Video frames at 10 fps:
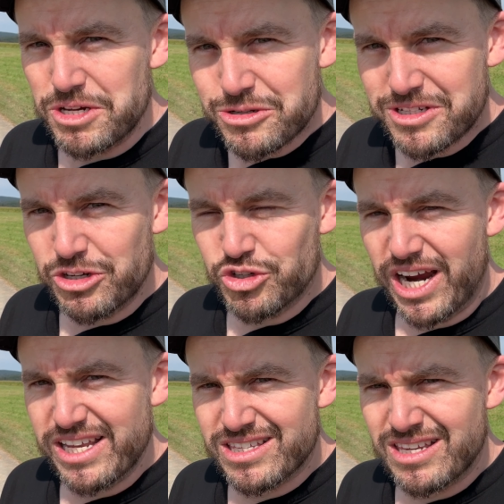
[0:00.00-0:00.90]
interesting
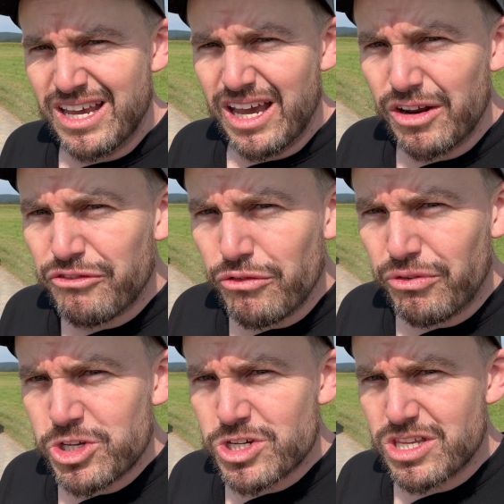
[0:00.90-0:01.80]
traits, and a few
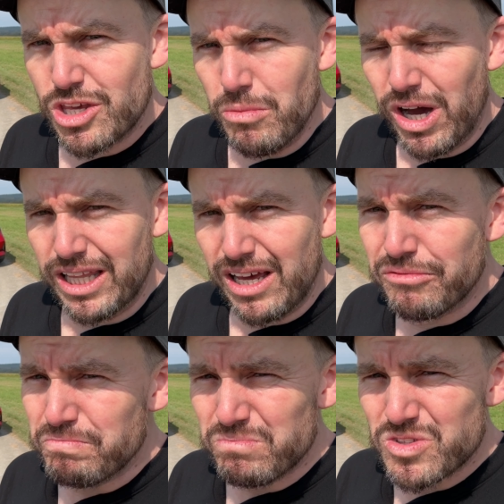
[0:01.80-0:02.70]
features that you might
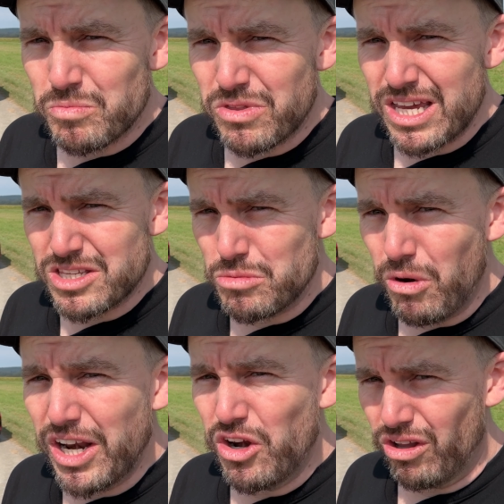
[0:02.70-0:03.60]
love, some things you
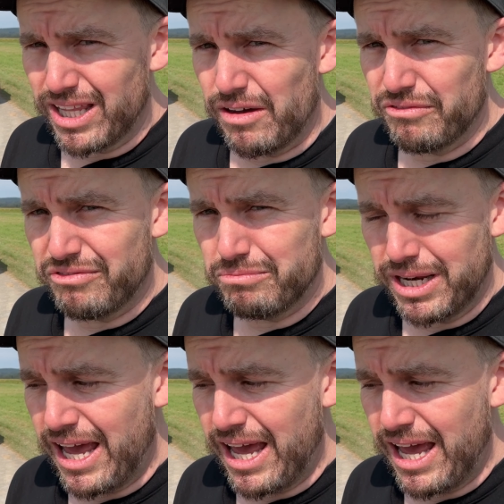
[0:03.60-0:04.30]
might not love. But